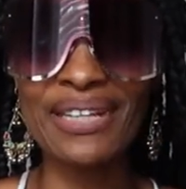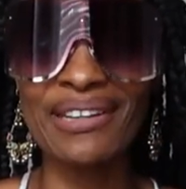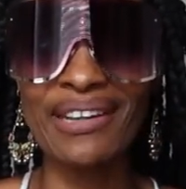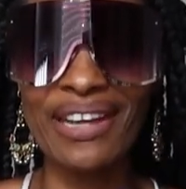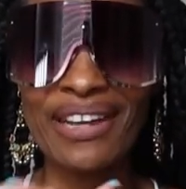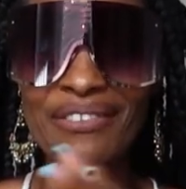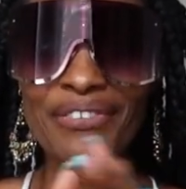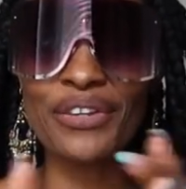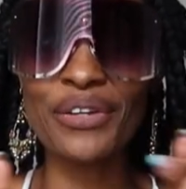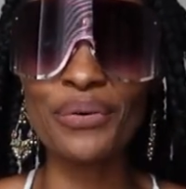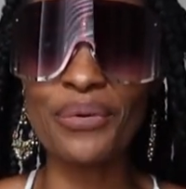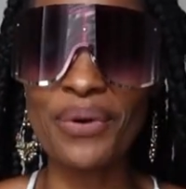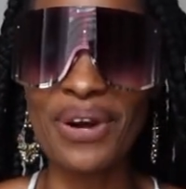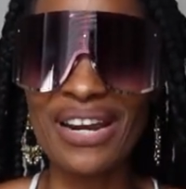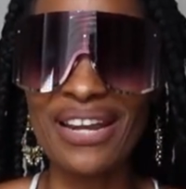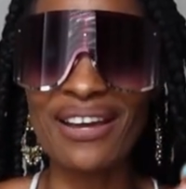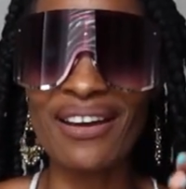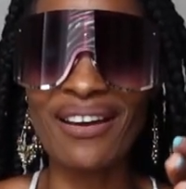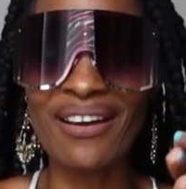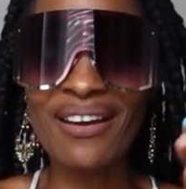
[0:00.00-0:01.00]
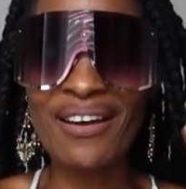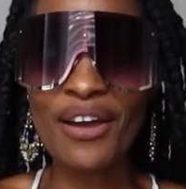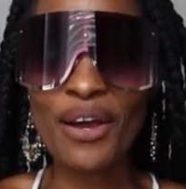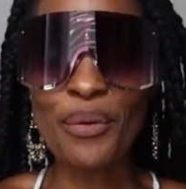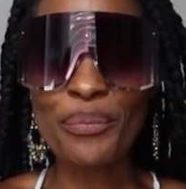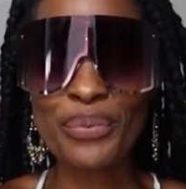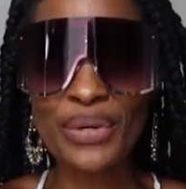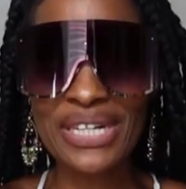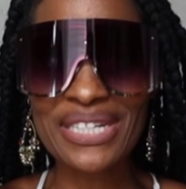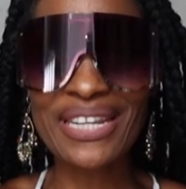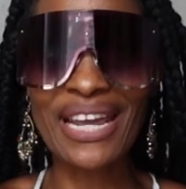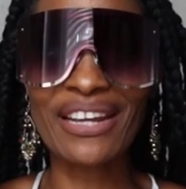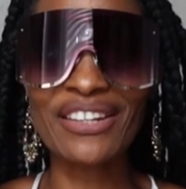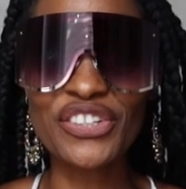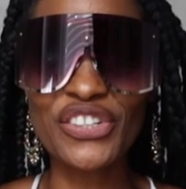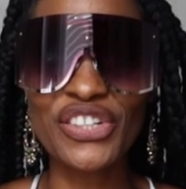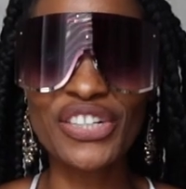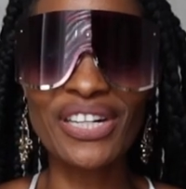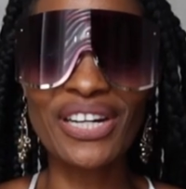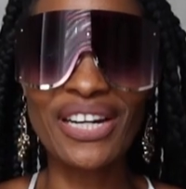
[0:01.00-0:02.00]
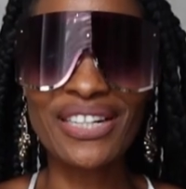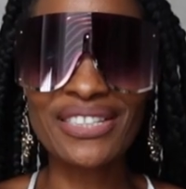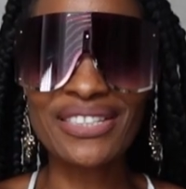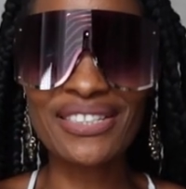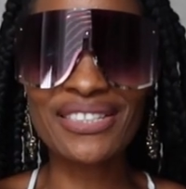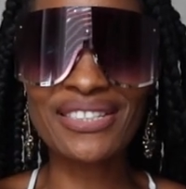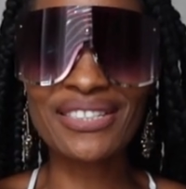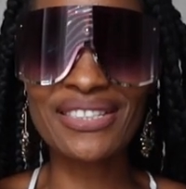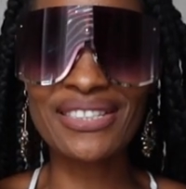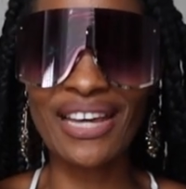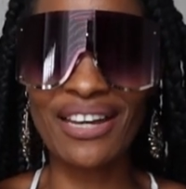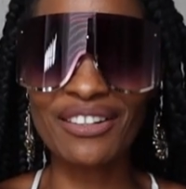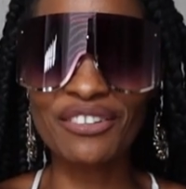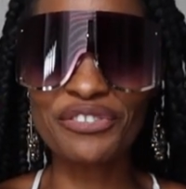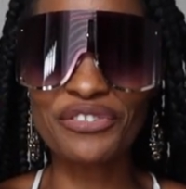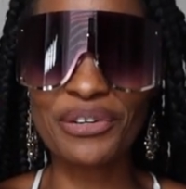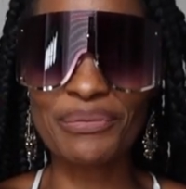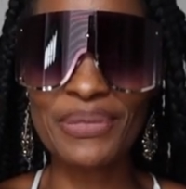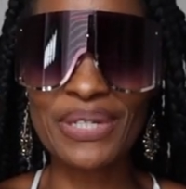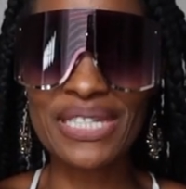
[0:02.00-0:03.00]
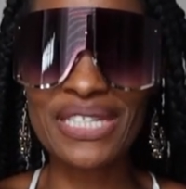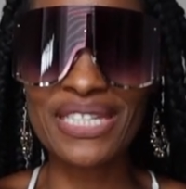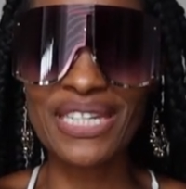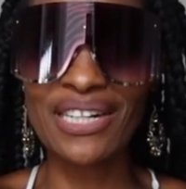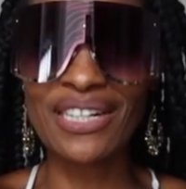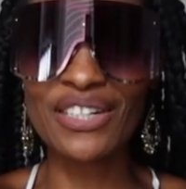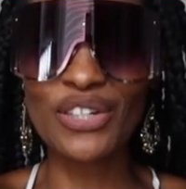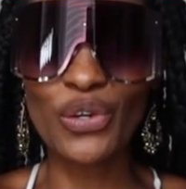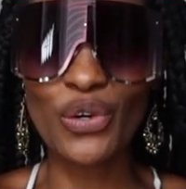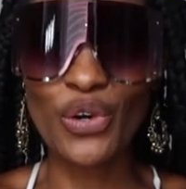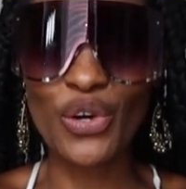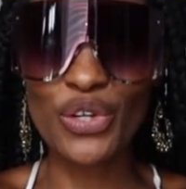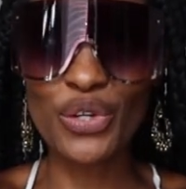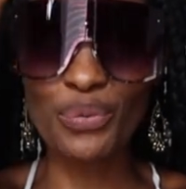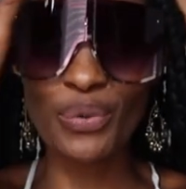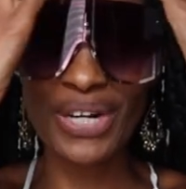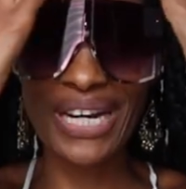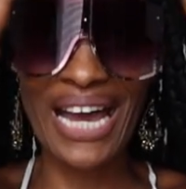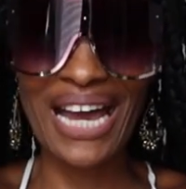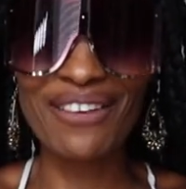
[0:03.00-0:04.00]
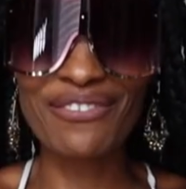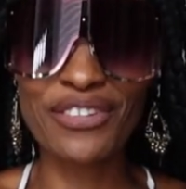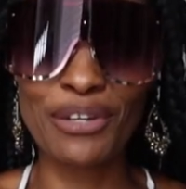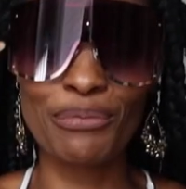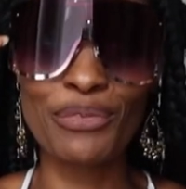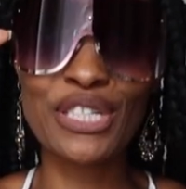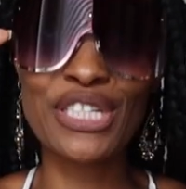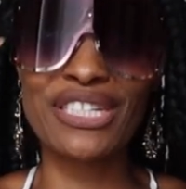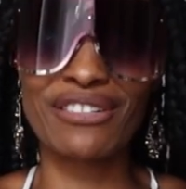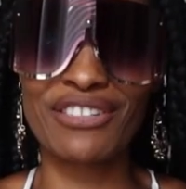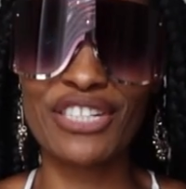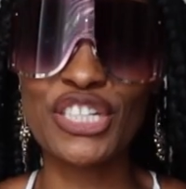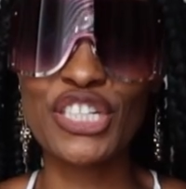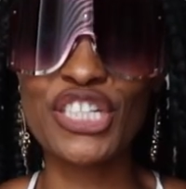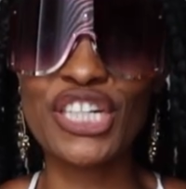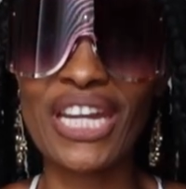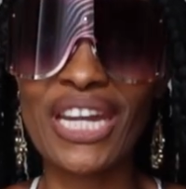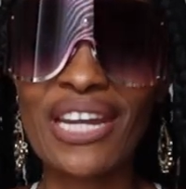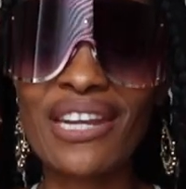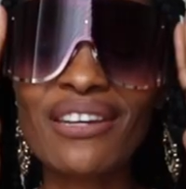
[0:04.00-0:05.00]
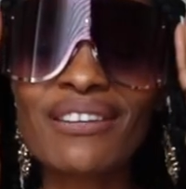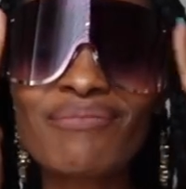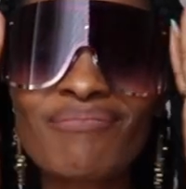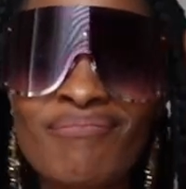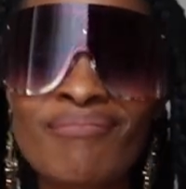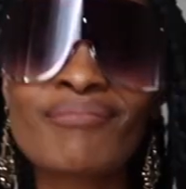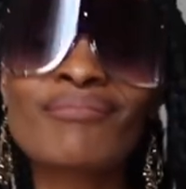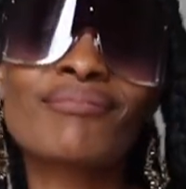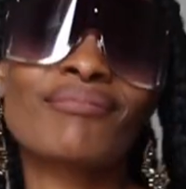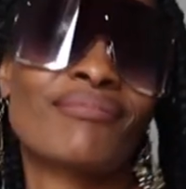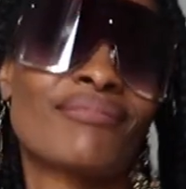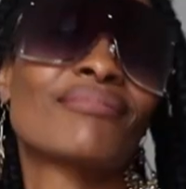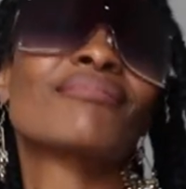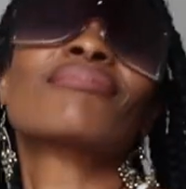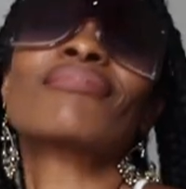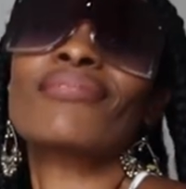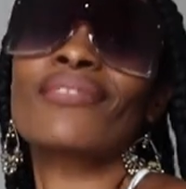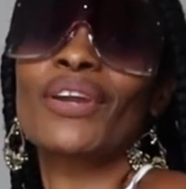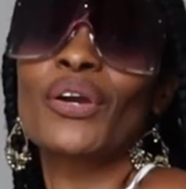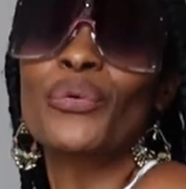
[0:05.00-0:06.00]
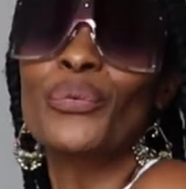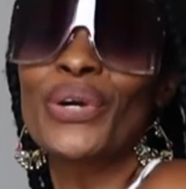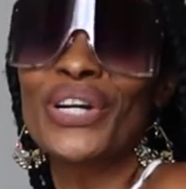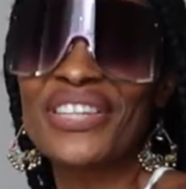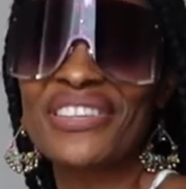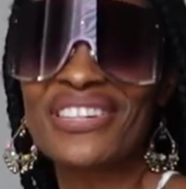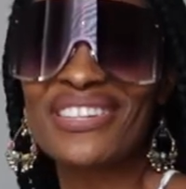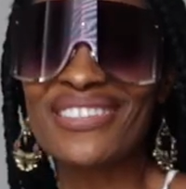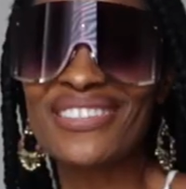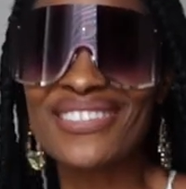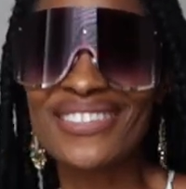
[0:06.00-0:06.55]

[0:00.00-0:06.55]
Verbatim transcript: Uh, if you want to protect yourself from the sun or you want to have some serious shade, wear these.